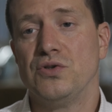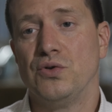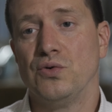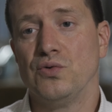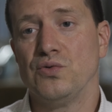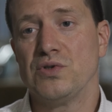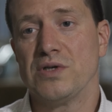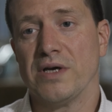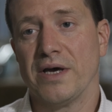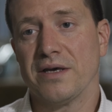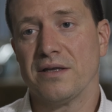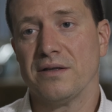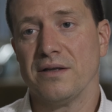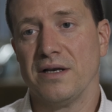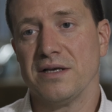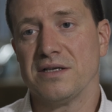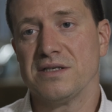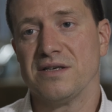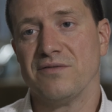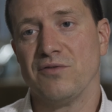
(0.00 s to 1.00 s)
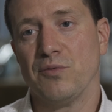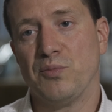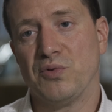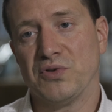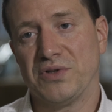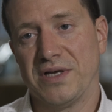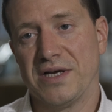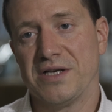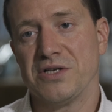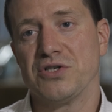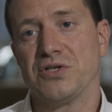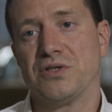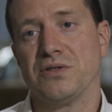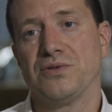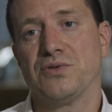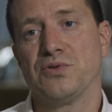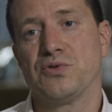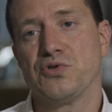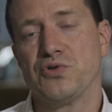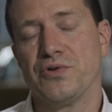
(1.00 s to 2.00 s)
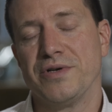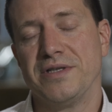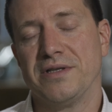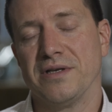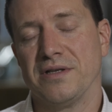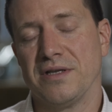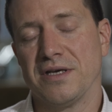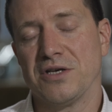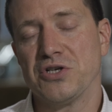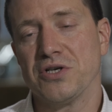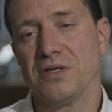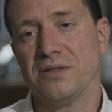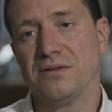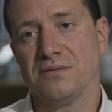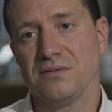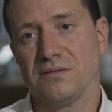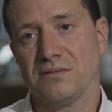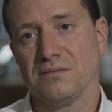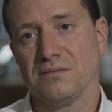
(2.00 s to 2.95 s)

Do psychedelics have a potential to treat addiction?